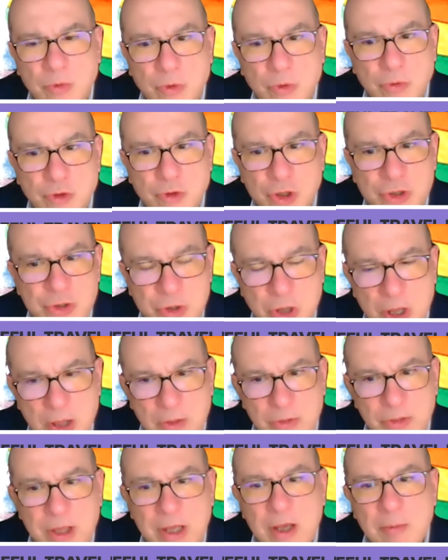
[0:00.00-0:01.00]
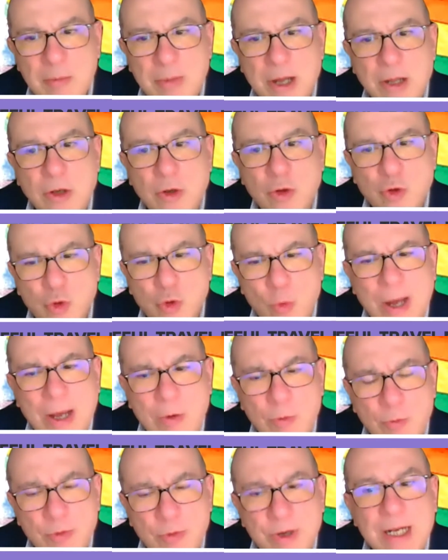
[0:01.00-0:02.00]
Just think about it. Do I
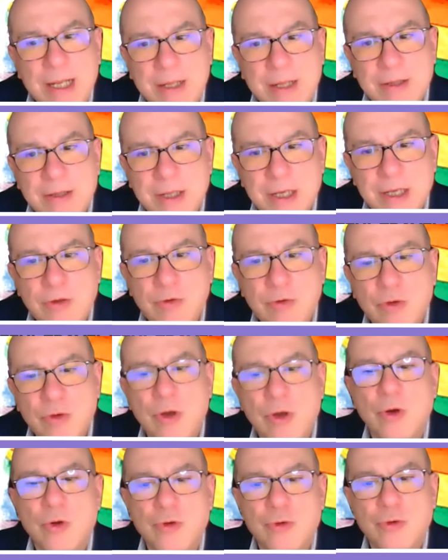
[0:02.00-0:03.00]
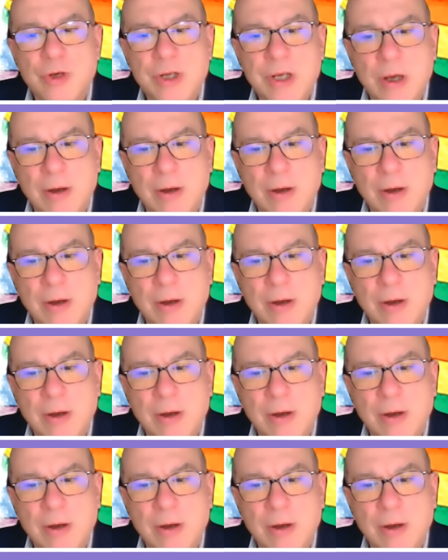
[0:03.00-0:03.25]
really need to go to the